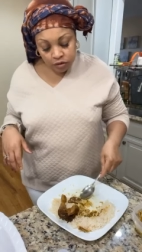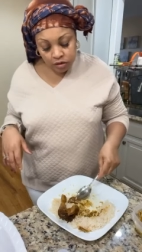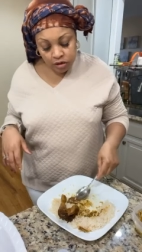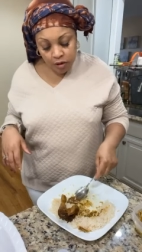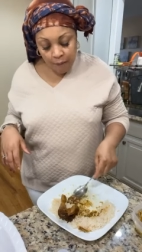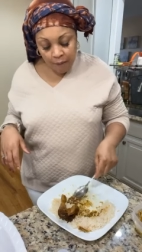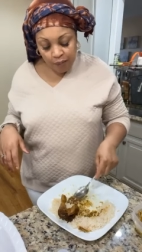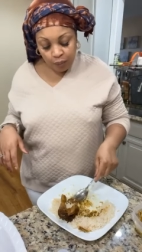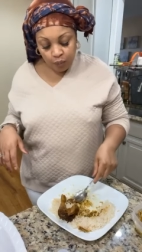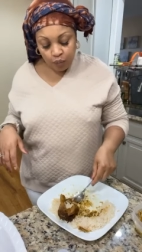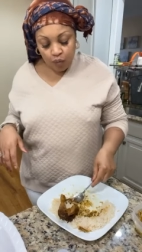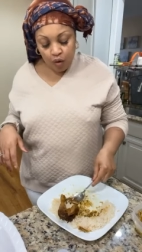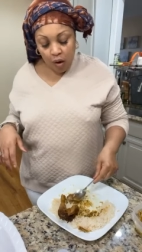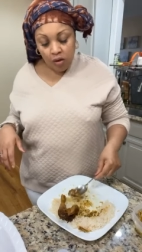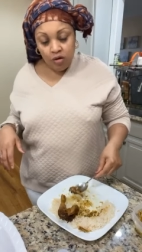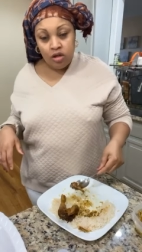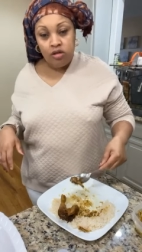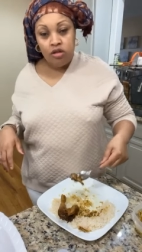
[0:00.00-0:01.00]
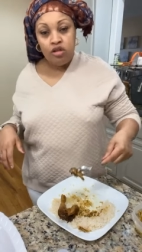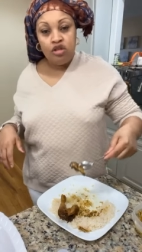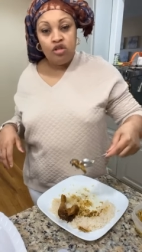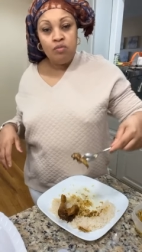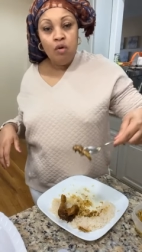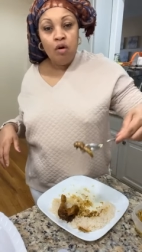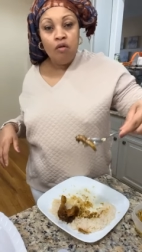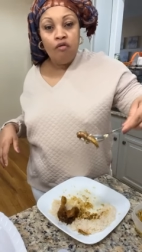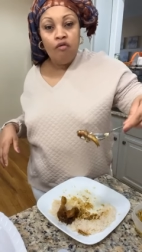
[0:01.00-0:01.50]
You see? This is
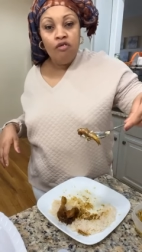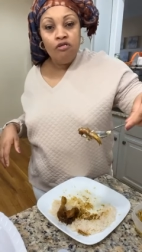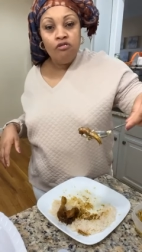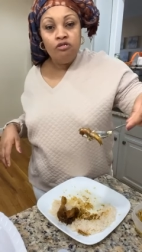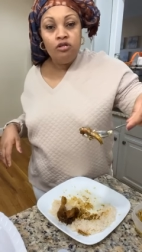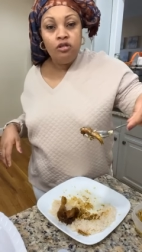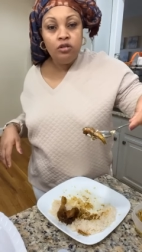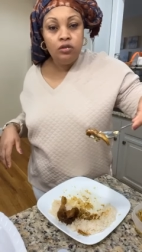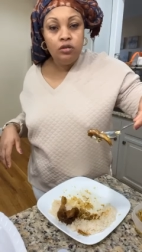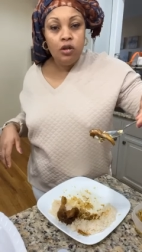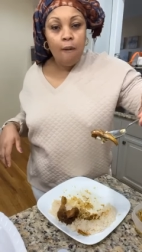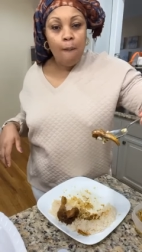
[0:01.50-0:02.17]
smoked fish.